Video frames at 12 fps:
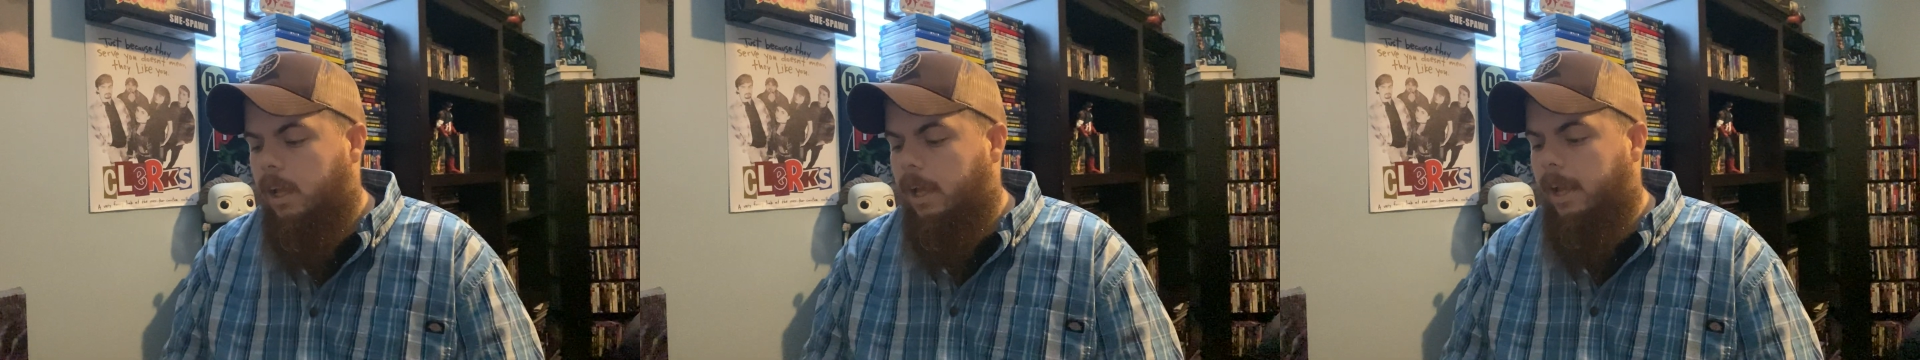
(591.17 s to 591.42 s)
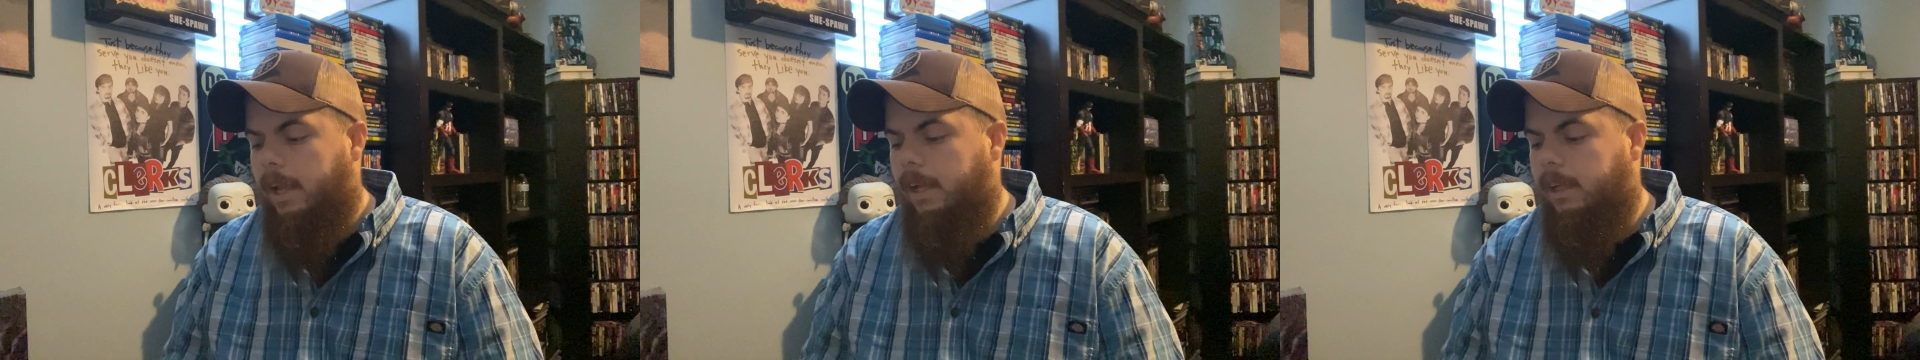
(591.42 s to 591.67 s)

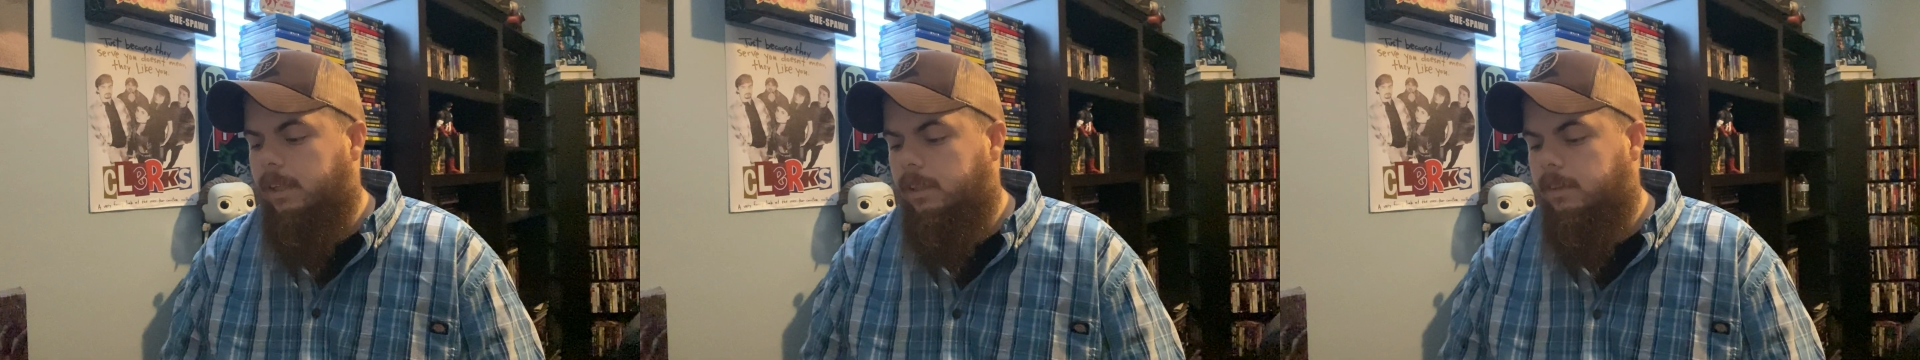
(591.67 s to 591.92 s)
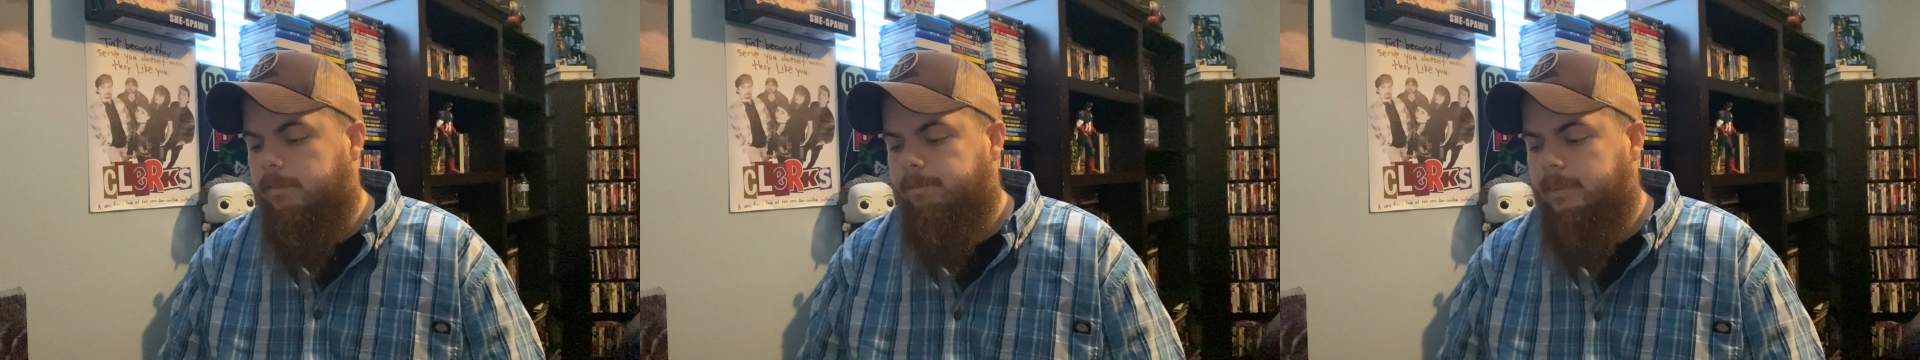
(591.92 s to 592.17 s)

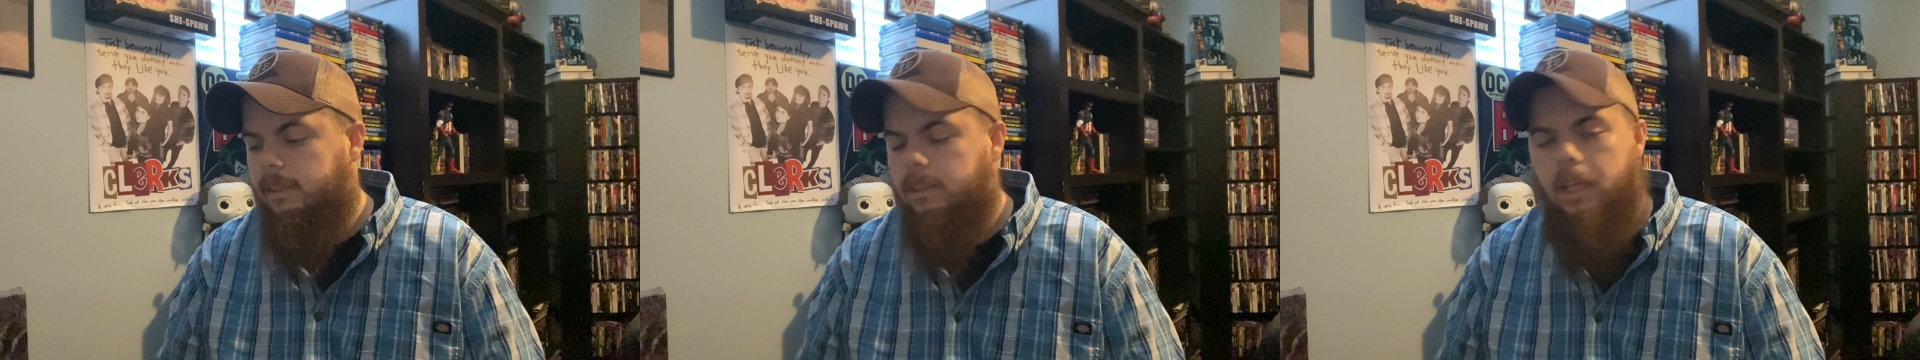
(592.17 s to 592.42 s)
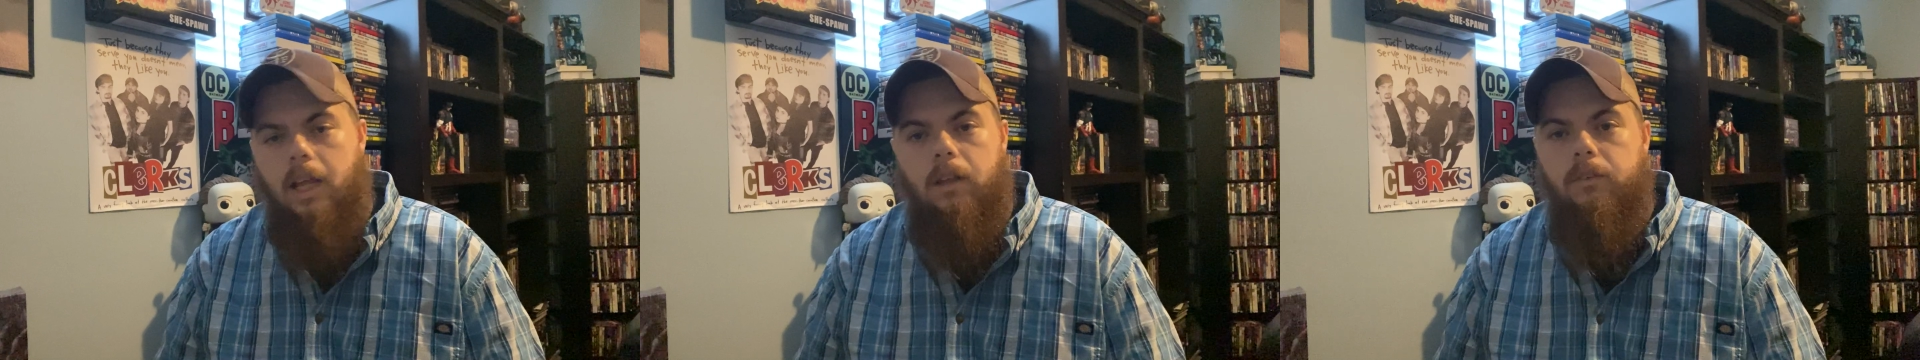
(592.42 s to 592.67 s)
and
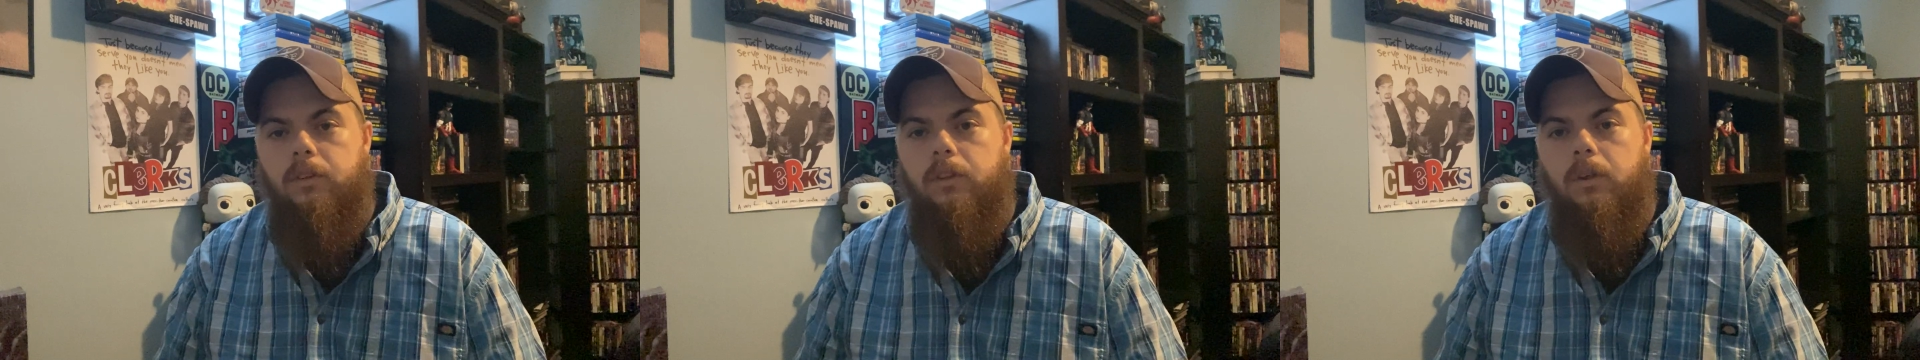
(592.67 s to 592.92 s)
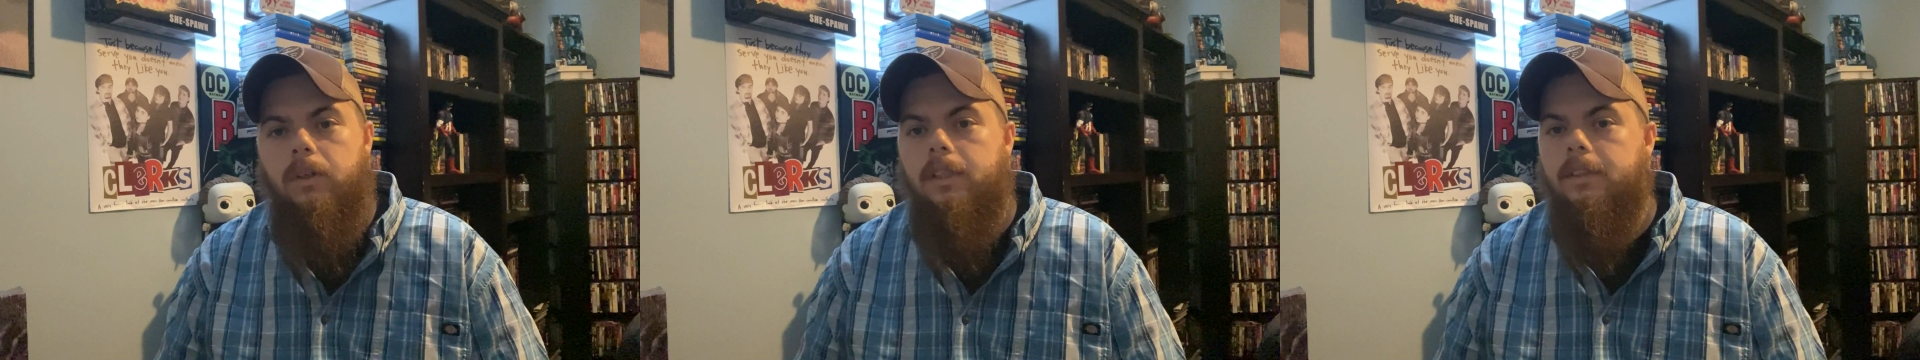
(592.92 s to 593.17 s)
I'll
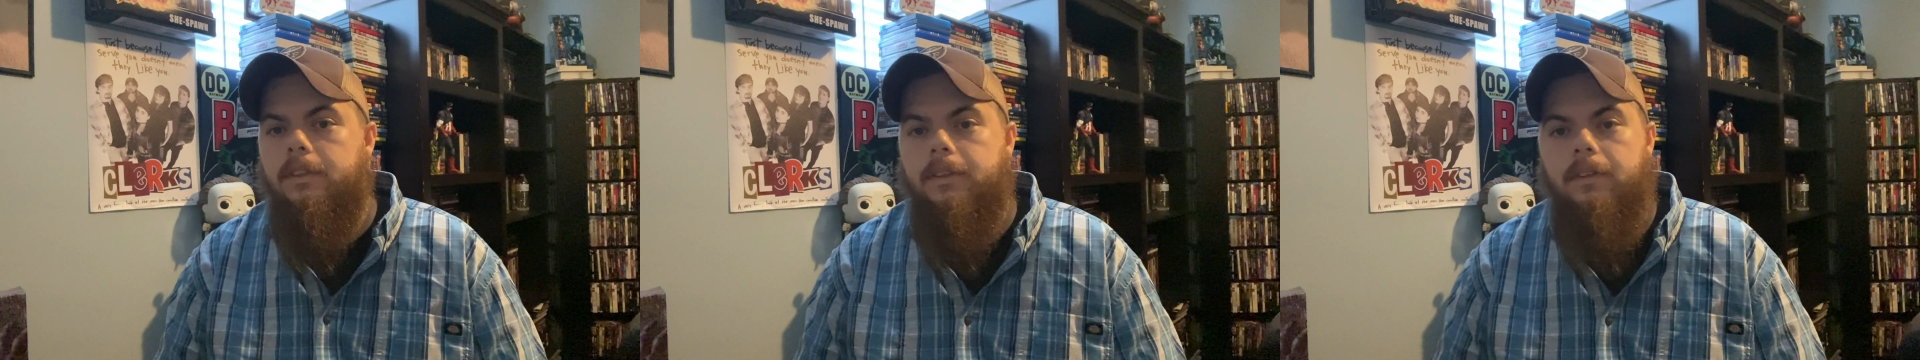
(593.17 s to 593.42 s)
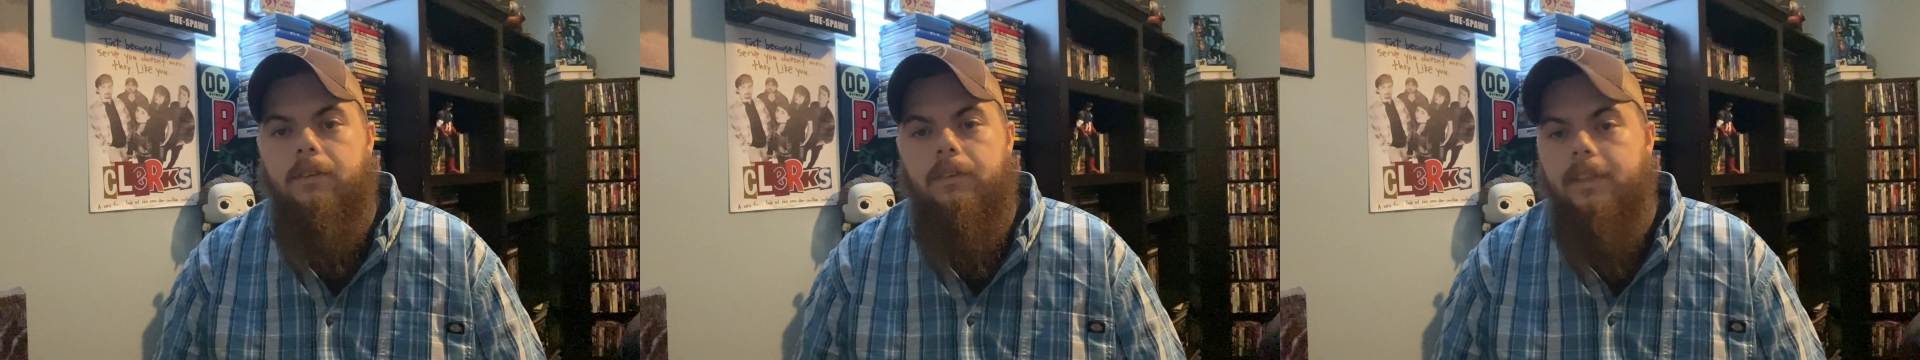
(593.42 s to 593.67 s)
do it
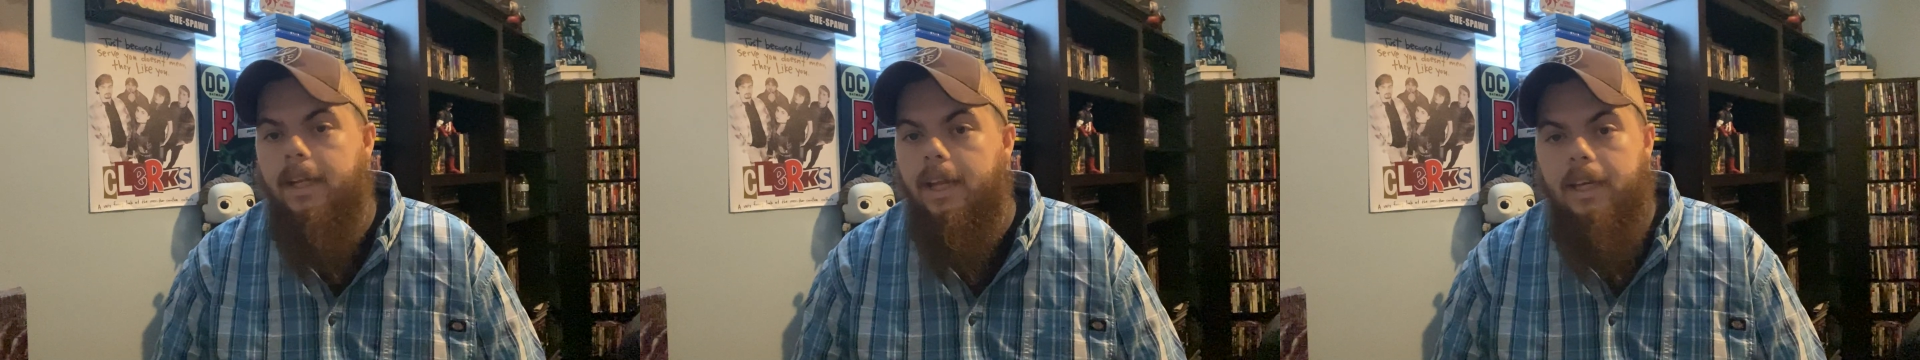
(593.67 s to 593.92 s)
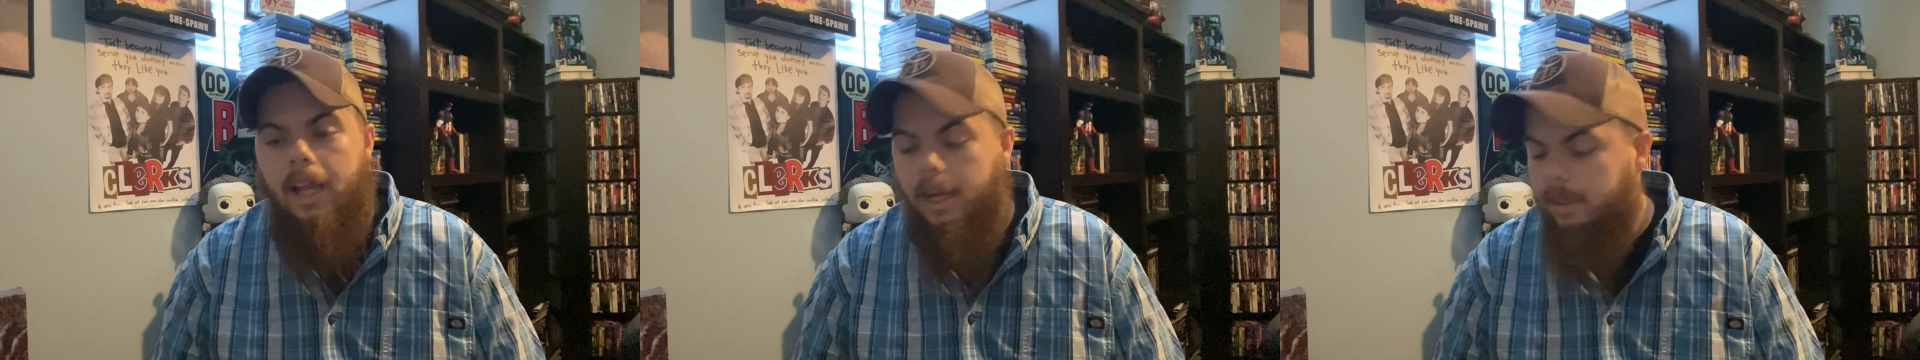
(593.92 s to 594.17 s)
until the day I
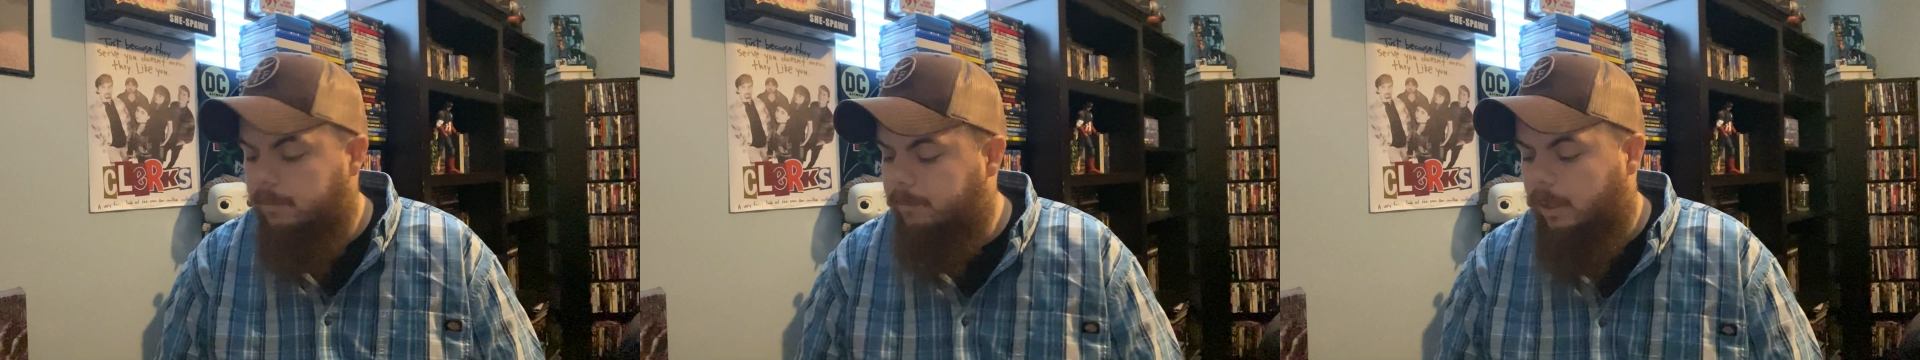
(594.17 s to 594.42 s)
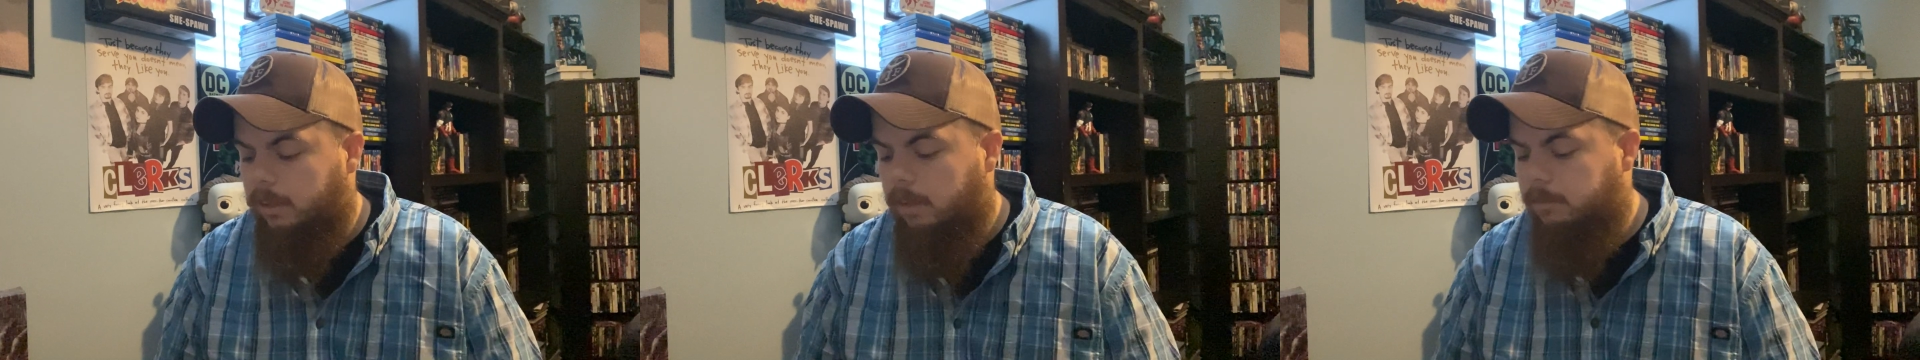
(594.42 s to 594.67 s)
die.
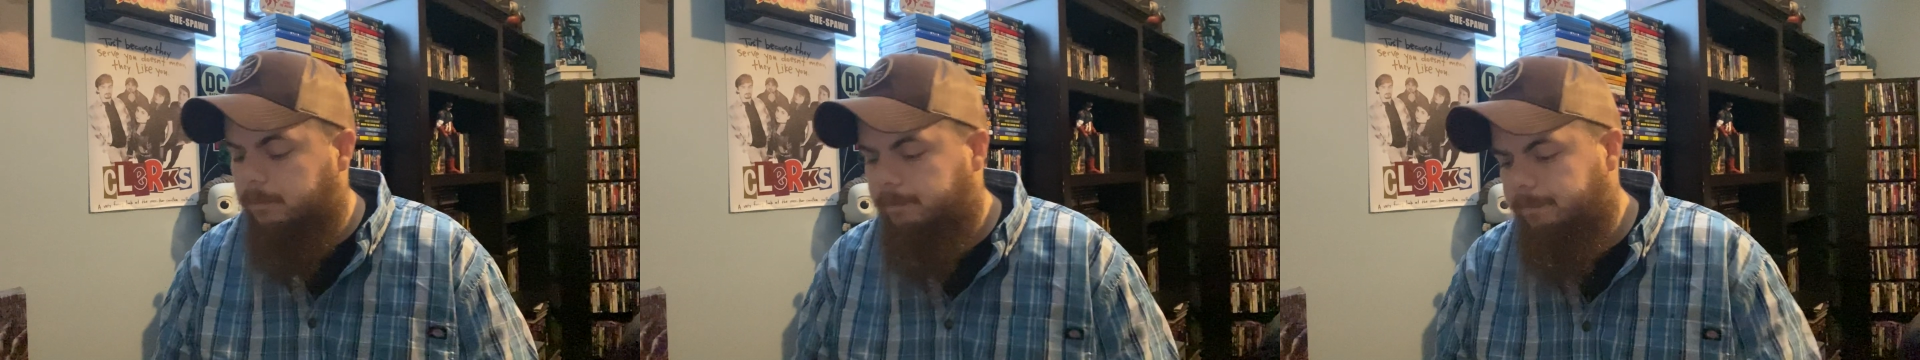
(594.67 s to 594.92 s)
I love them.